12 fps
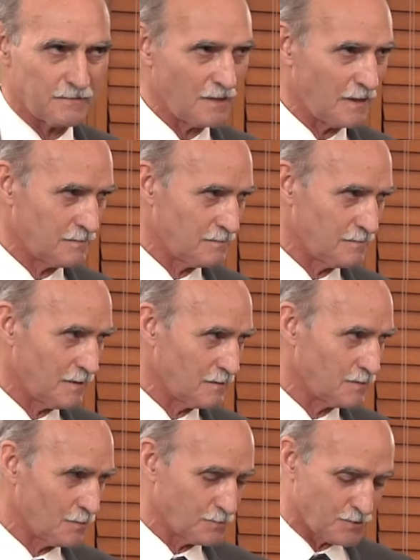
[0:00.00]
I
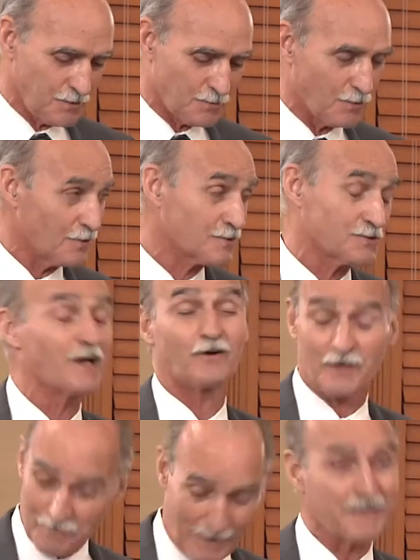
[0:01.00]
don't see Cora because I
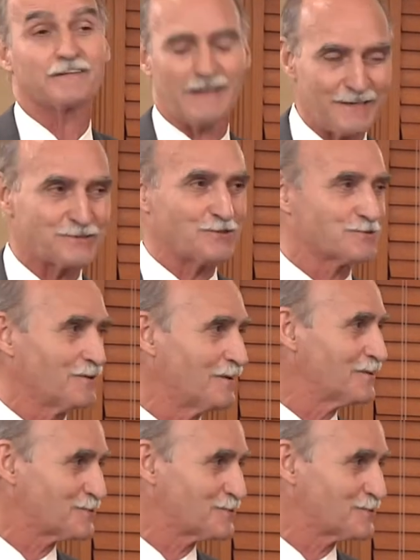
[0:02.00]
don't have my glasses on,